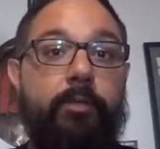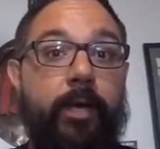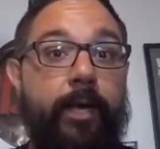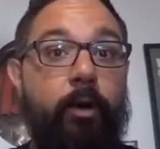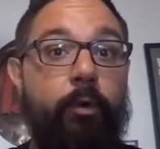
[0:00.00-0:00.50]

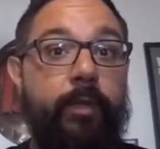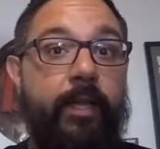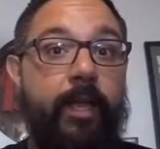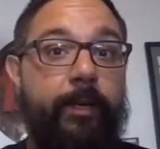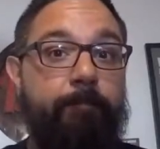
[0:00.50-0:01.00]
So I get home
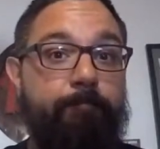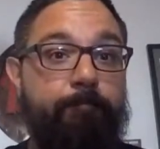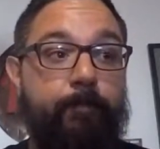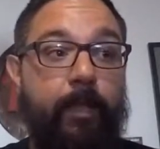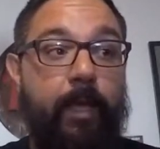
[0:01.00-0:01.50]
today
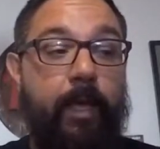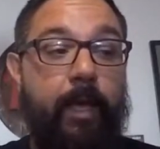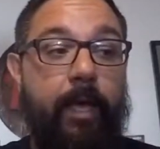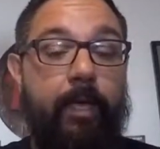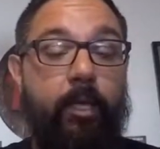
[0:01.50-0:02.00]

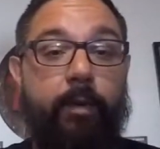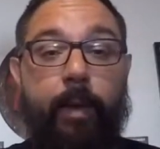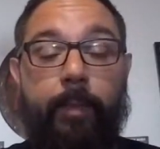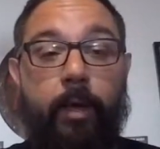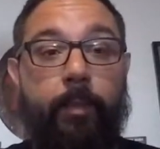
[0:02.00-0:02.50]
and look
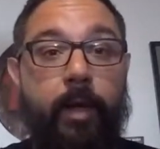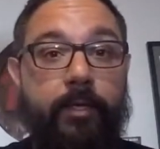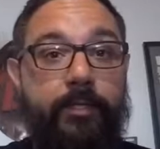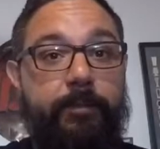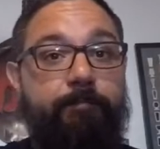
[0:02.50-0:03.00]
at my
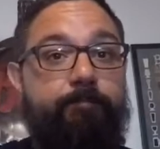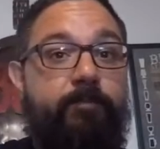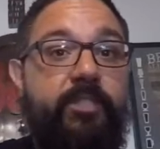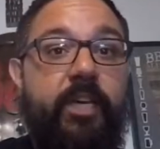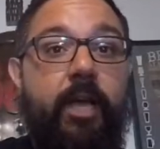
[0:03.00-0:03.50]
mailbox.
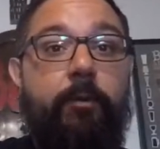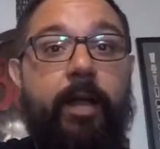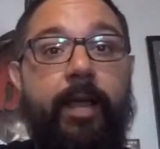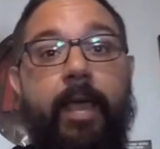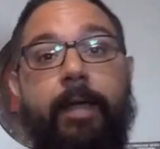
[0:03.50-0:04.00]
Check out
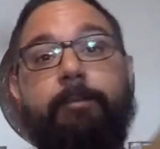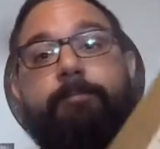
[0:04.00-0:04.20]
what I got.